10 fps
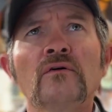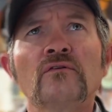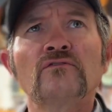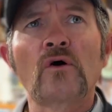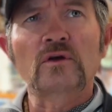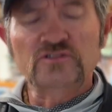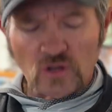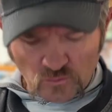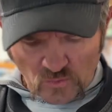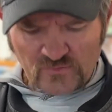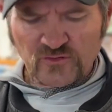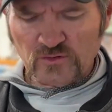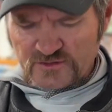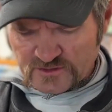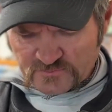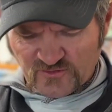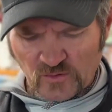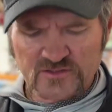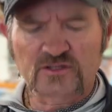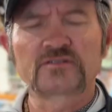Focus on riffles,
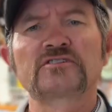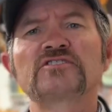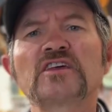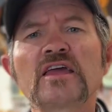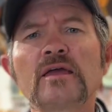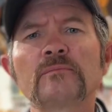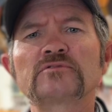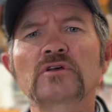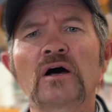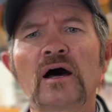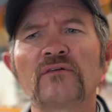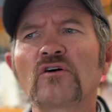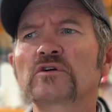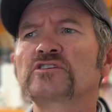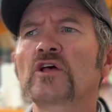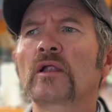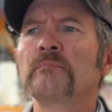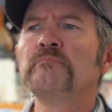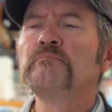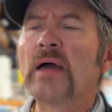focus on seams, focus
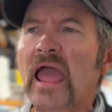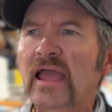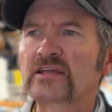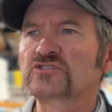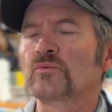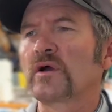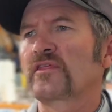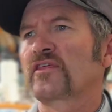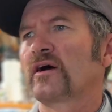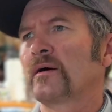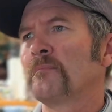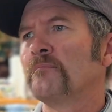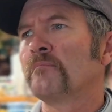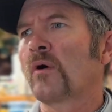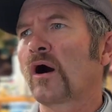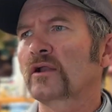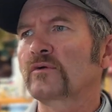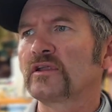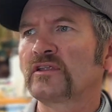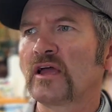on banks with
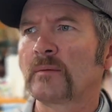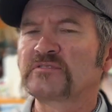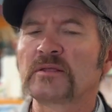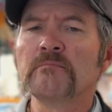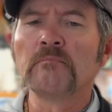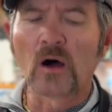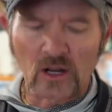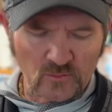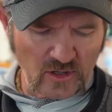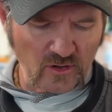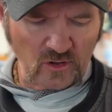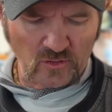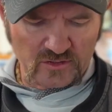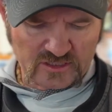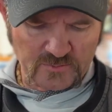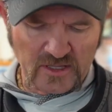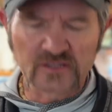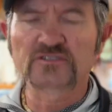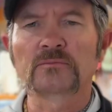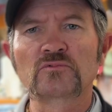moderate depths and moderate current
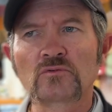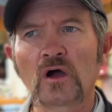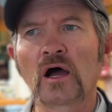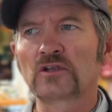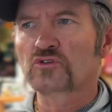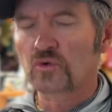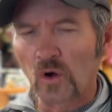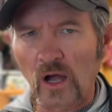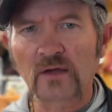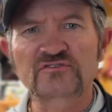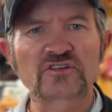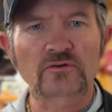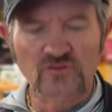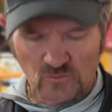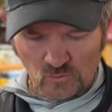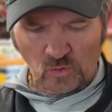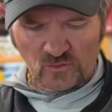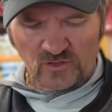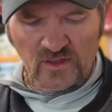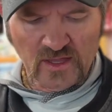speed. Some troughs are
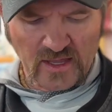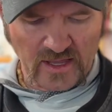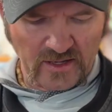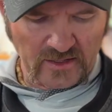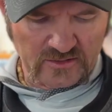worth hitting